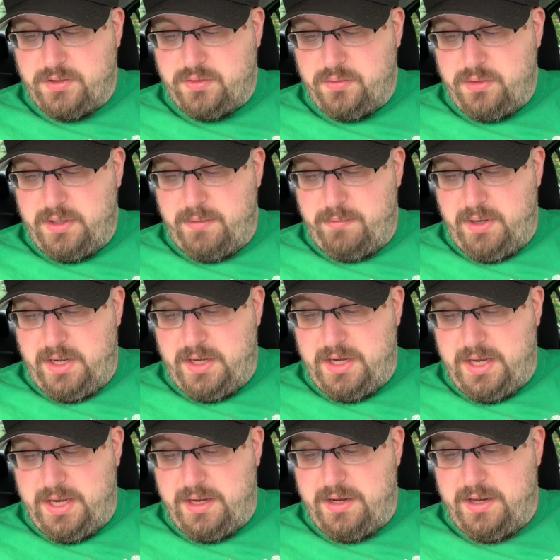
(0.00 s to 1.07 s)
I truly
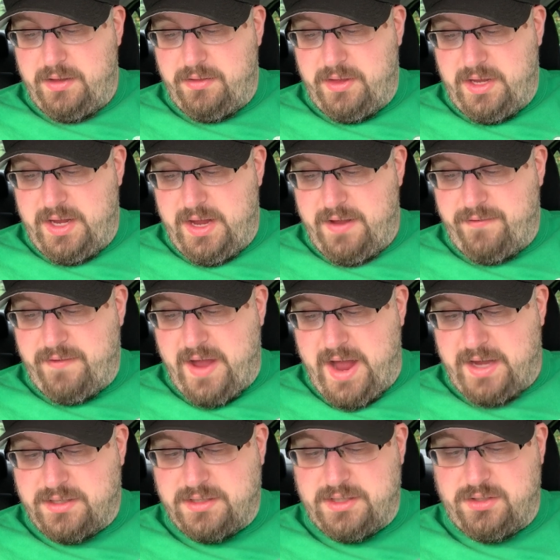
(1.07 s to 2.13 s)
mean in the if
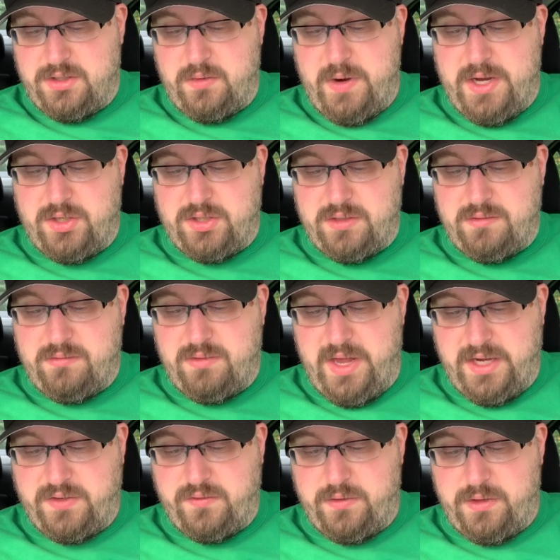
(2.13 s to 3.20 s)
asked situation.
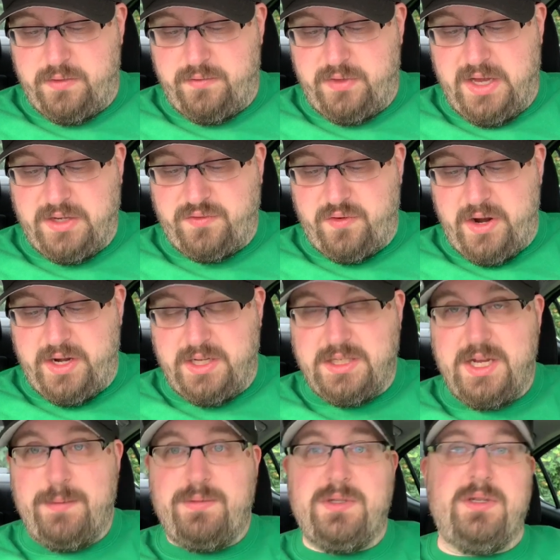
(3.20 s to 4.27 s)
Thanks for the thanks for any
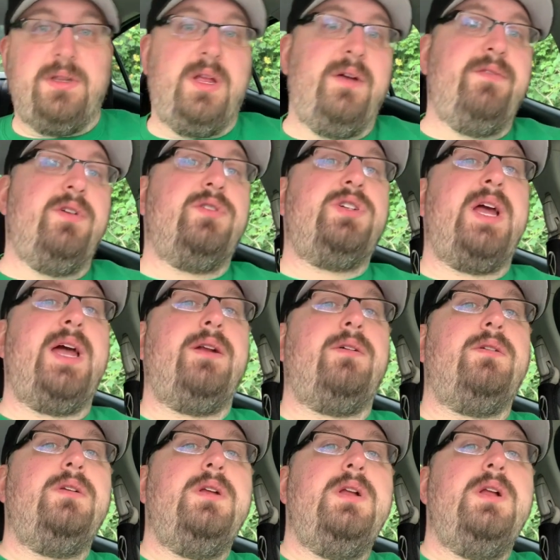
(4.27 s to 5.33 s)
tips. Love your
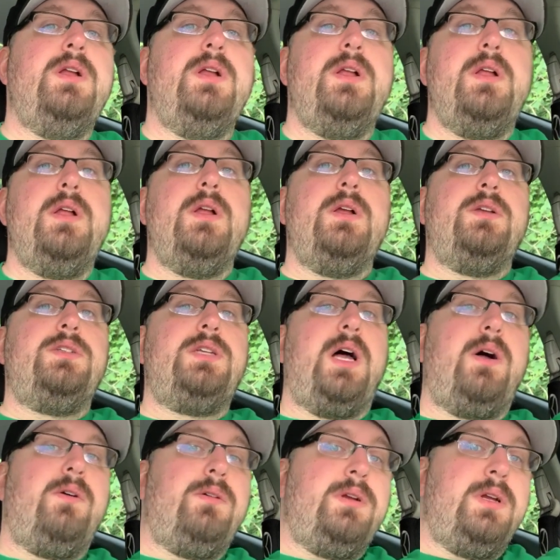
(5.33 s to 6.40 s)
channel.
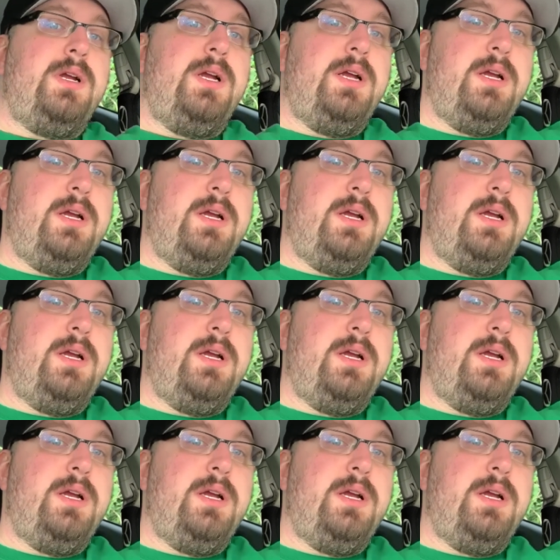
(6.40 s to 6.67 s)
So,